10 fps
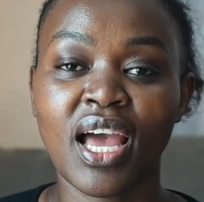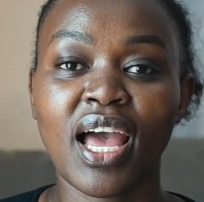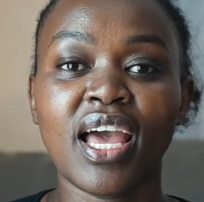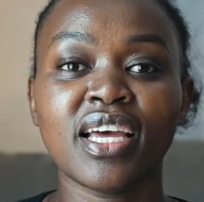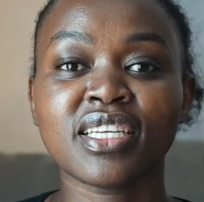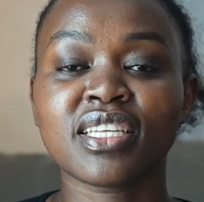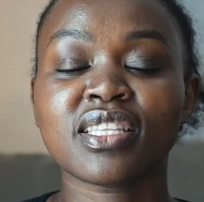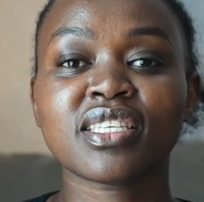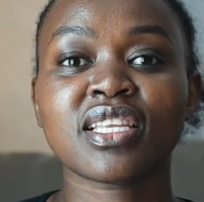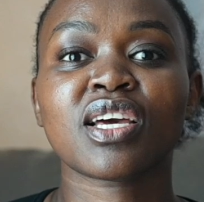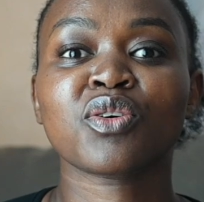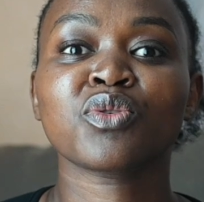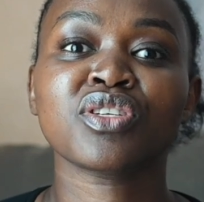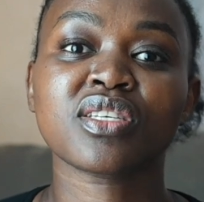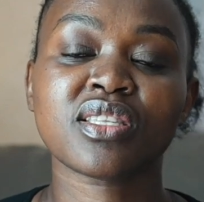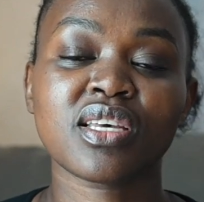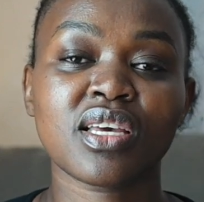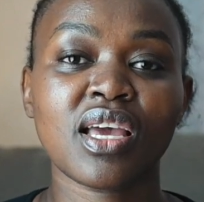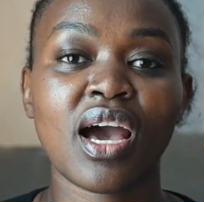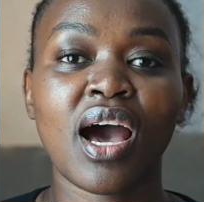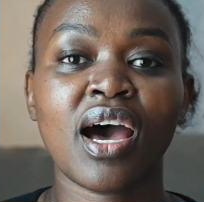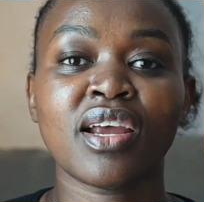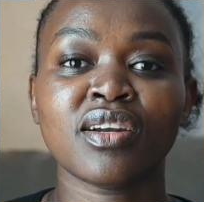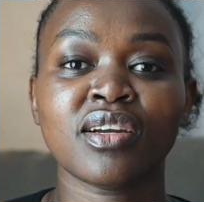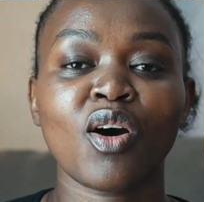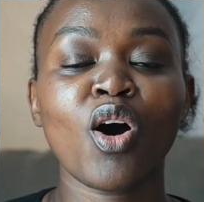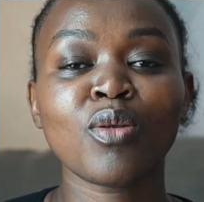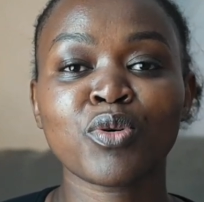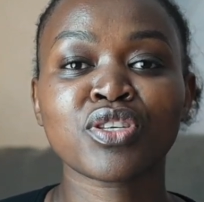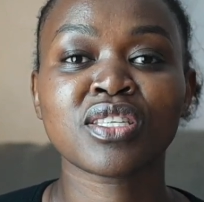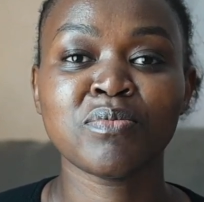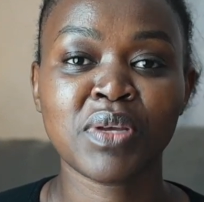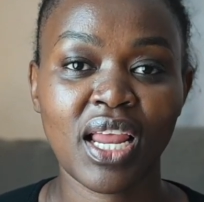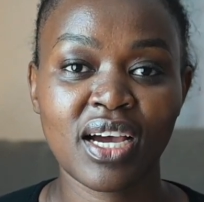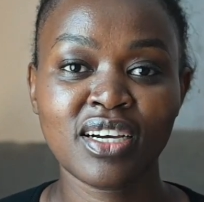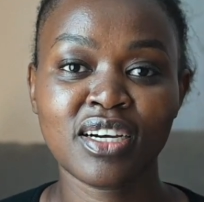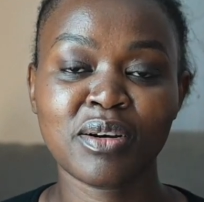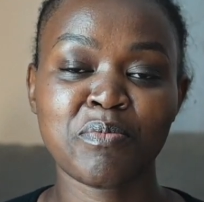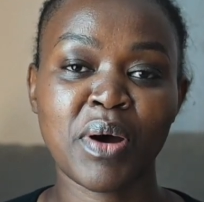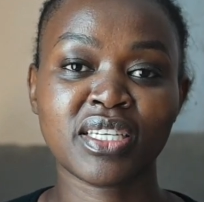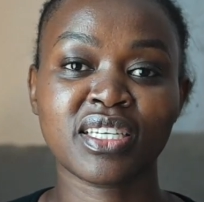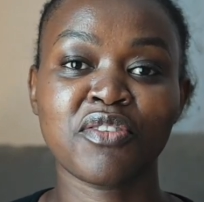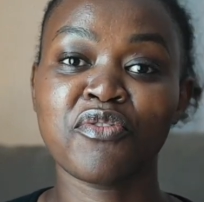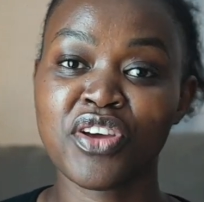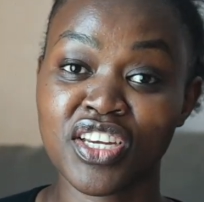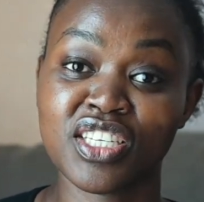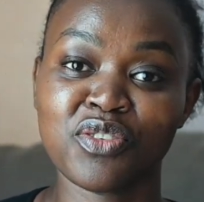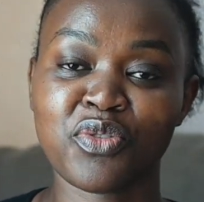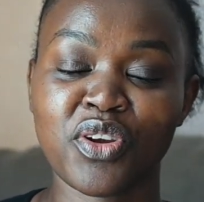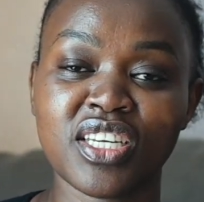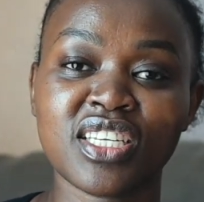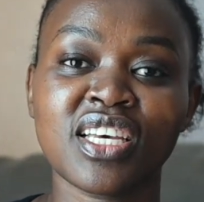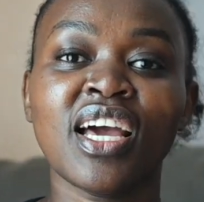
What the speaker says: And these languages, they are almost similar, but very different.